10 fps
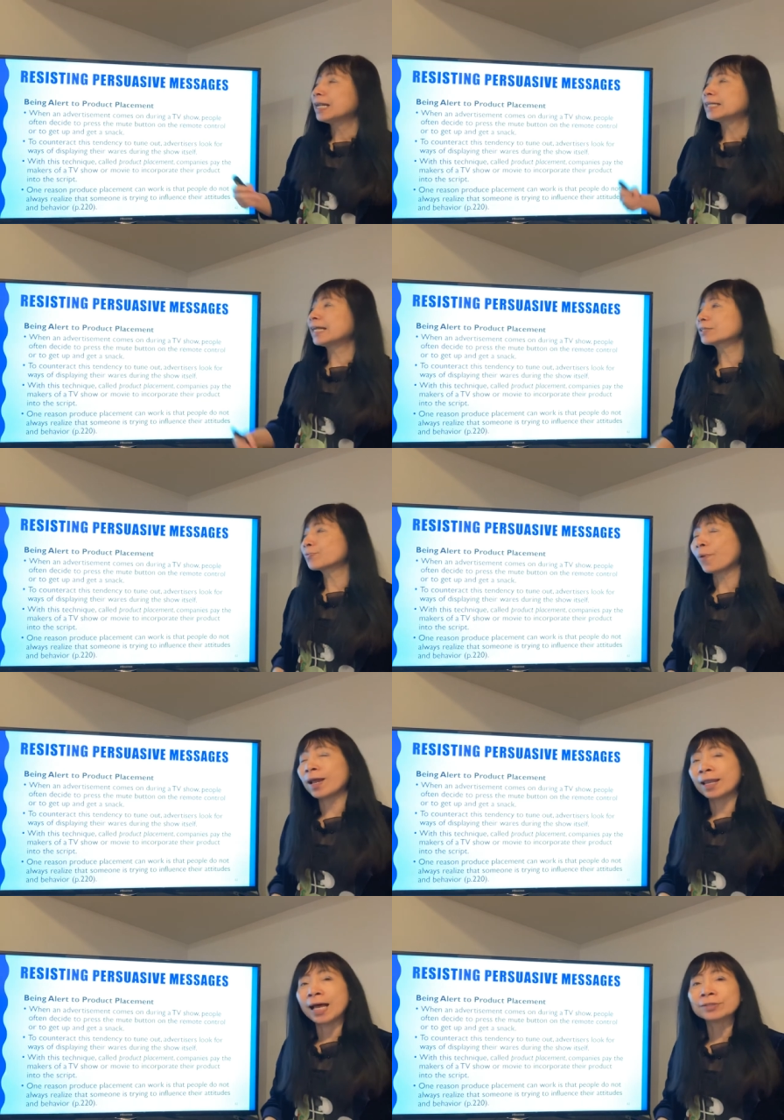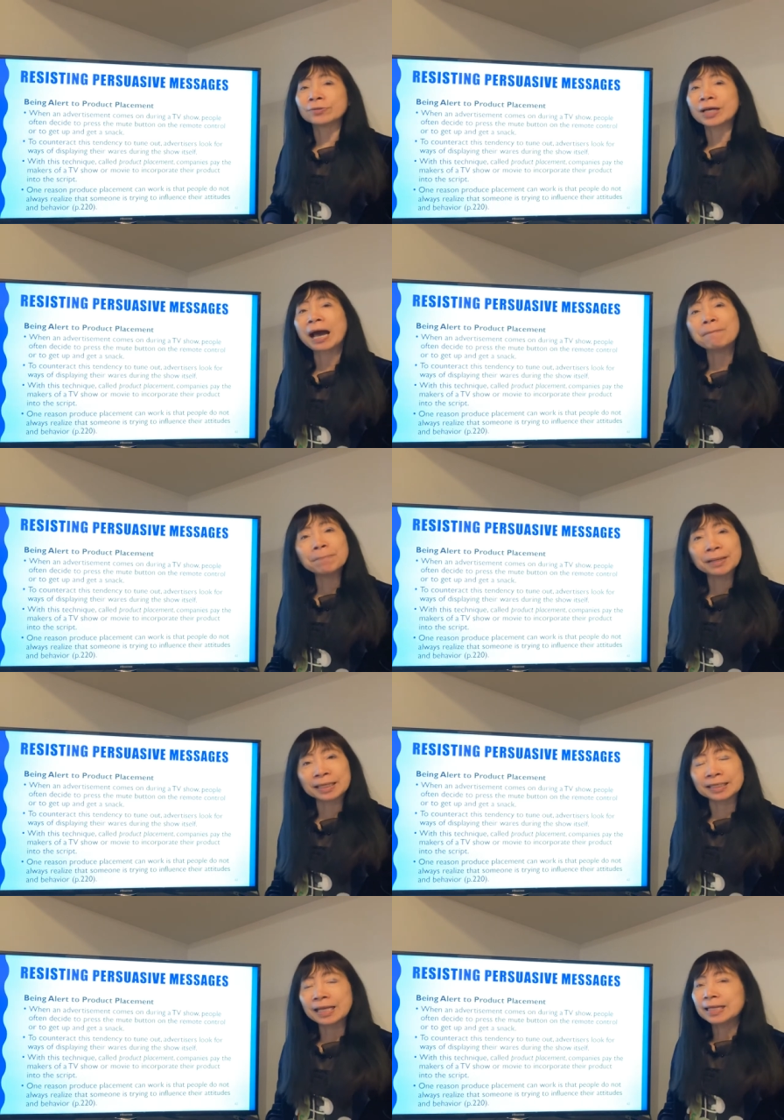that's why a lot of
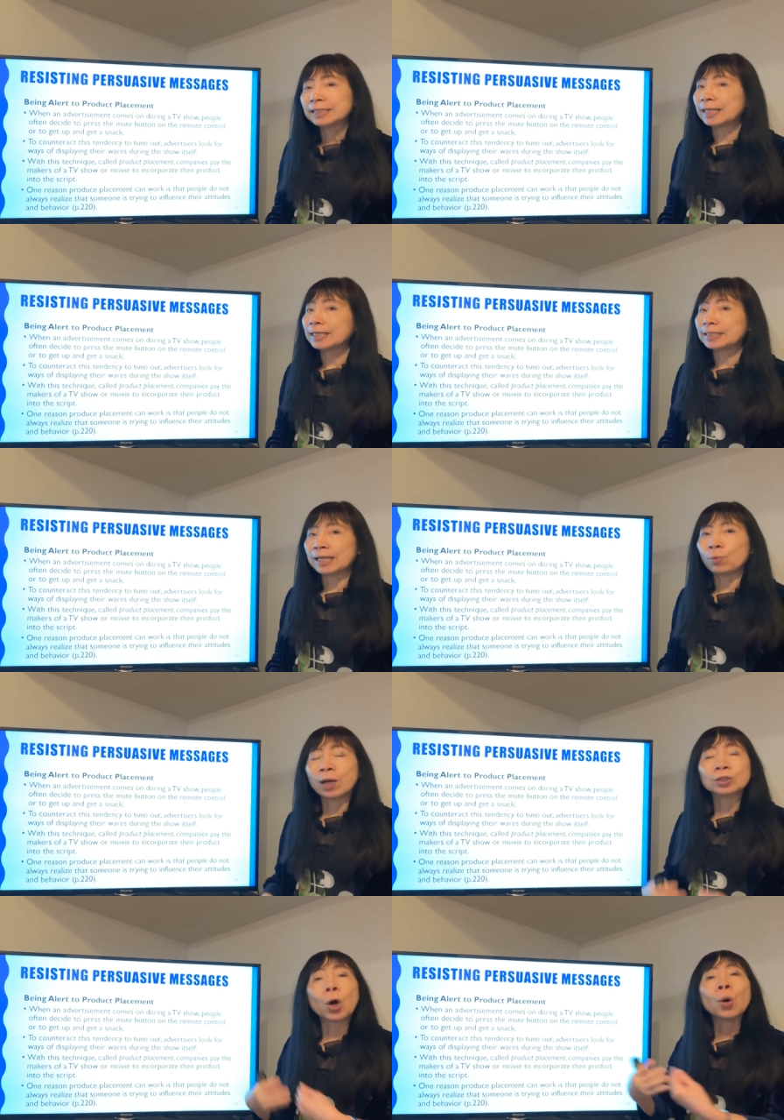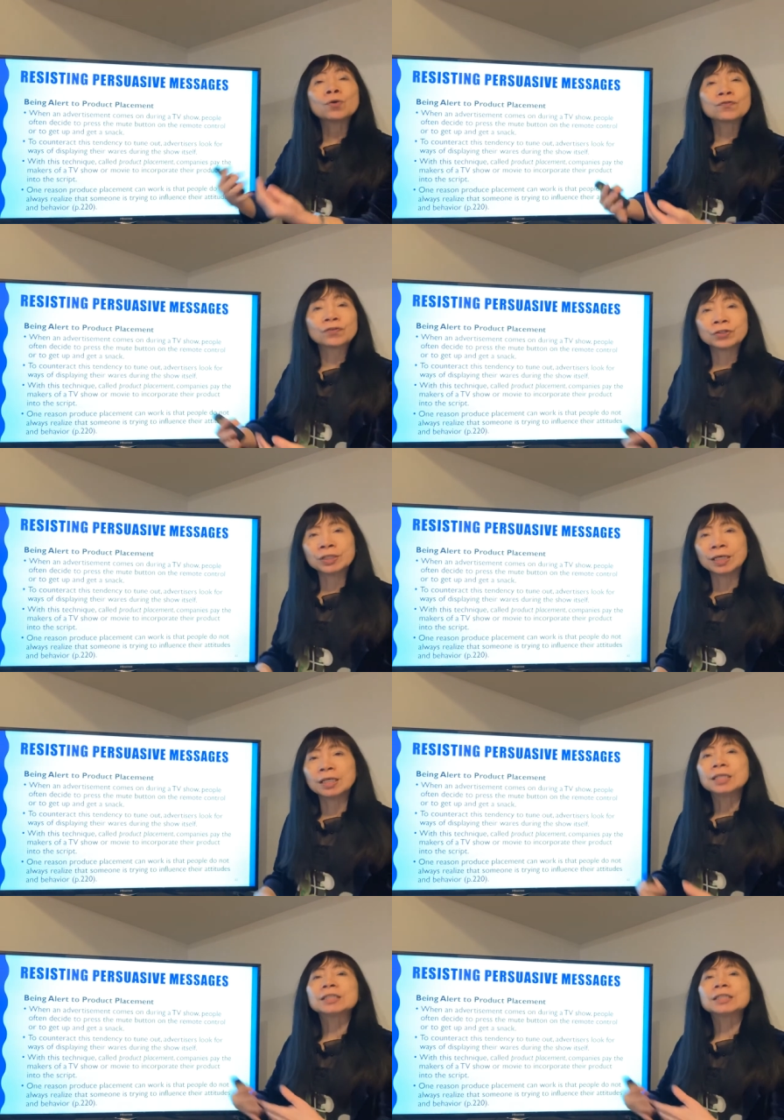companies they, they want to offer the,